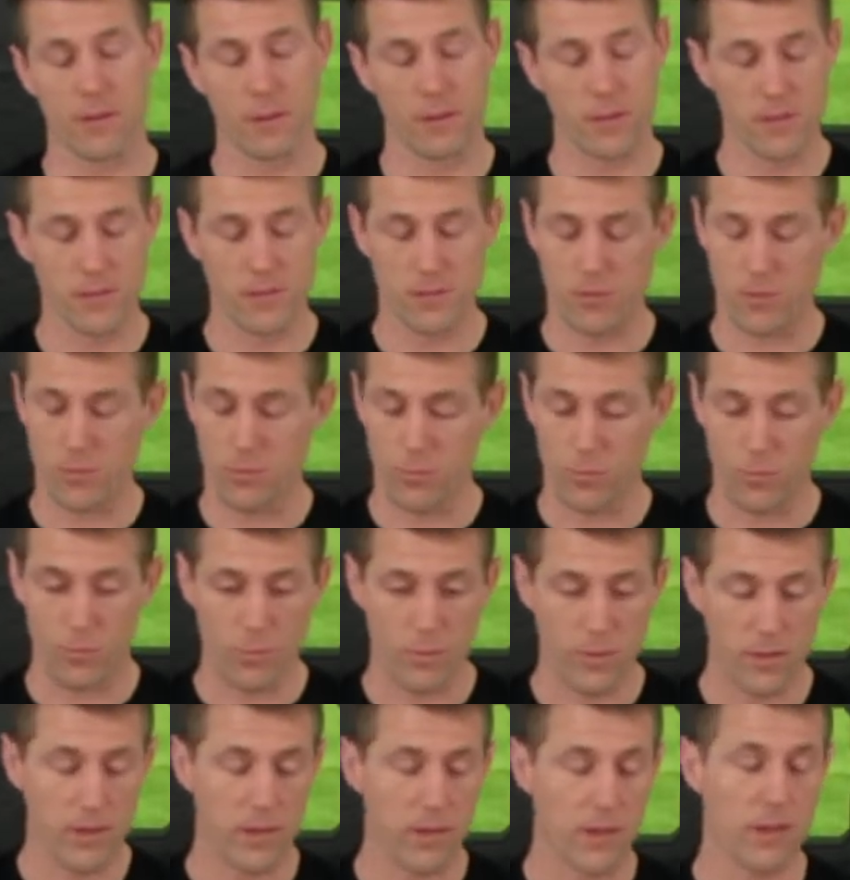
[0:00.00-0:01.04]
This is a
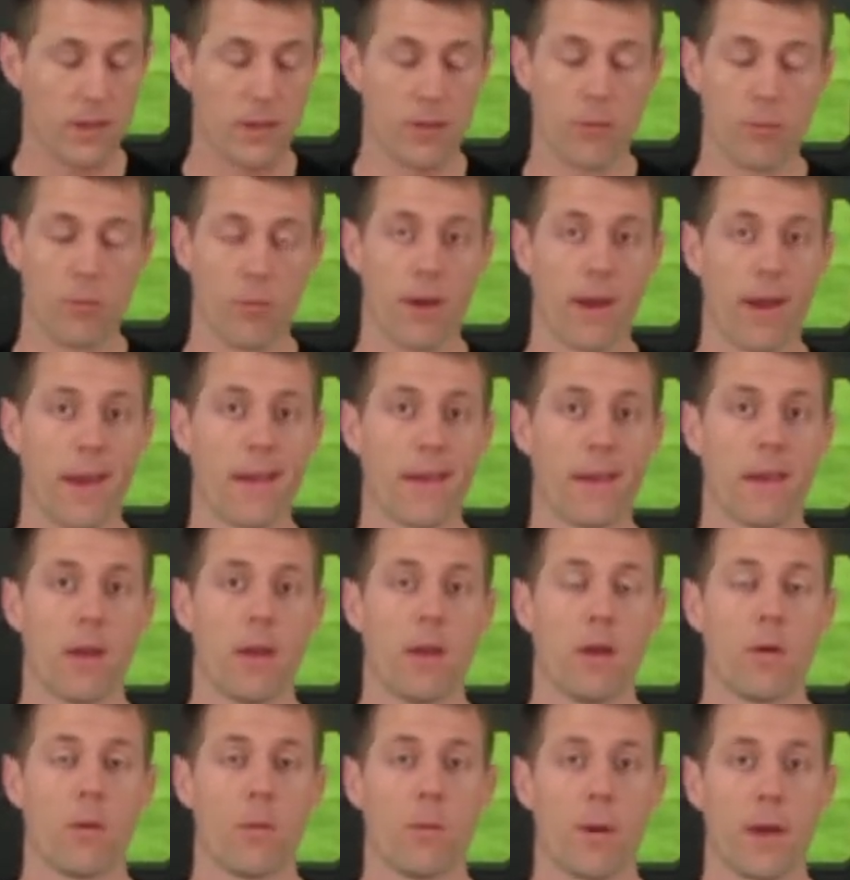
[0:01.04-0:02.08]
really great
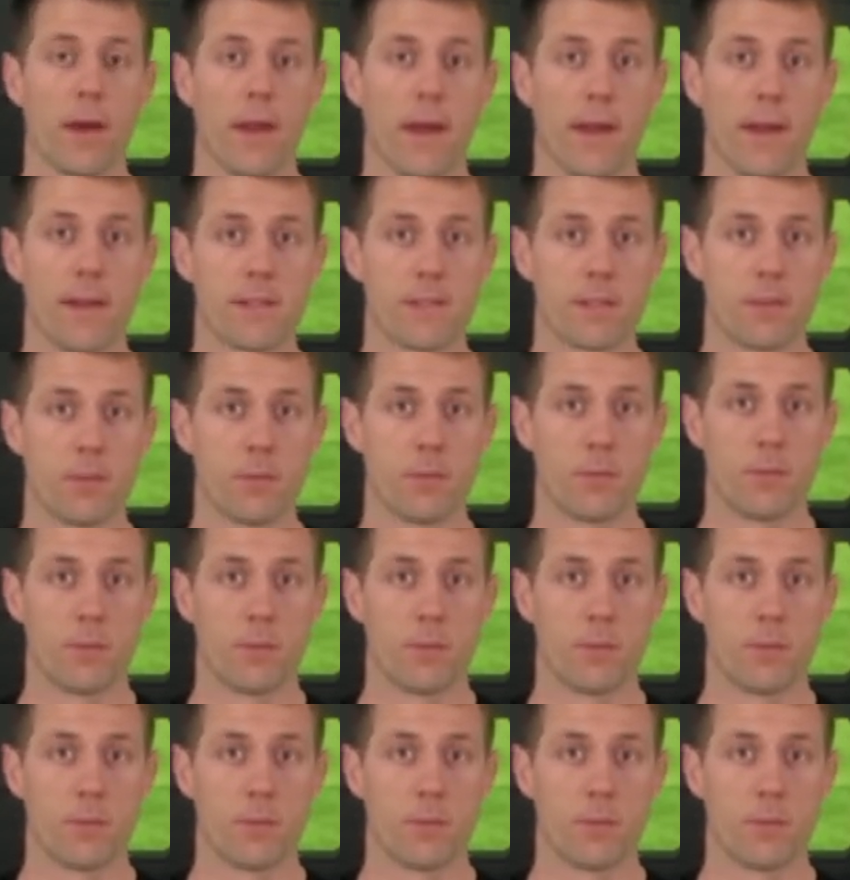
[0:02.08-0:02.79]
way to